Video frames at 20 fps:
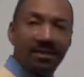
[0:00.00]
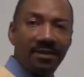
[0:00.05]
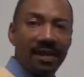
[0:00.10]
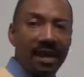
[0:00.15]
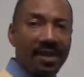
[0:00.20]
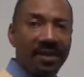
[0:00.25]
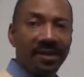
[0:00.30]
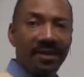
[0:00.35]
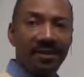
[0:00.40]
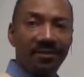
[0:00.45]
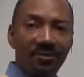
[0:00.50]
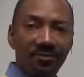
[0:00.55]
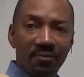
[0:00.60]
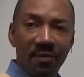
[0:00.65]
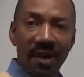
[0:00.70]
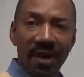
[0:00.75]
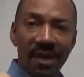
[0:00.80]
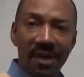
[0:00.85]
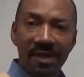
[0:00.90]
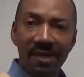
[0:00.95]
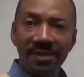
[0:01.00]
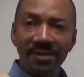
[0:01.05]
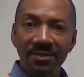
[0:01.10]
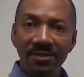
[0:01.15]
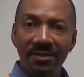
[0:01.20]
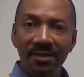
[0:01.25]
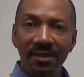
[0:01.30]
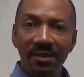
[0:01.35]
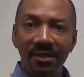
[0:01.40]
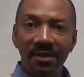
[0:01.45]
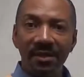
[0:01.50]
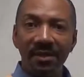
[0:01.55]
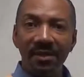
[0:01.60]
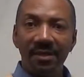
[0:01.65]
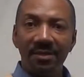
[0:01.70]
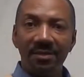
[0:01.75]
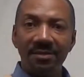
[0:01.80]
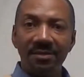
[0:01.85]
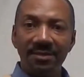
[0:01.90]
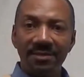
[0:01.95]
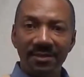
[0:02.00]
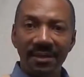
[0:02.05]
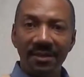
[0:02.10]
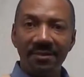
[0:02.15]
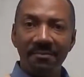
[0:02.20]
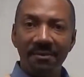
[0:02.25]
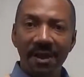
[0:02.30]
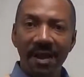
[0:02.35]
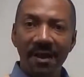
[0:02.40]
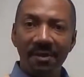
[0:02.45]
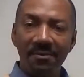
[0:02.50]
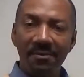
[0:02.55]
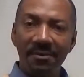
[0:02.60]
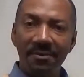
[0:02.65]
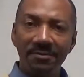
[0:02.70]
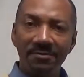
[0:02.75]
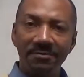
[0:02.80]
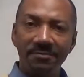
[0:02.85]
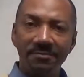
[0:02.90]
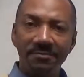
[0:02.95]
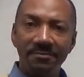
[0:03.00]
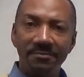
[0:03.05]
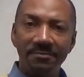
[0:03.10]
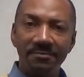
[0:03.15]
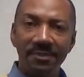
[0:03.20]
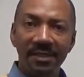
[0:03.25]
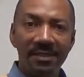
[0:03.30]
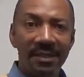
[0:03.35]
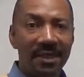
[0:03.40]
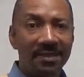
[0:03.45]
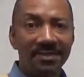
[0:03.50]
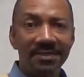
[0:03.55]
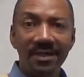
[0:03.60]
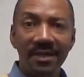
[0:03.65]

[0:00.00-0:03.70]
and it gets raised to the second power. And that's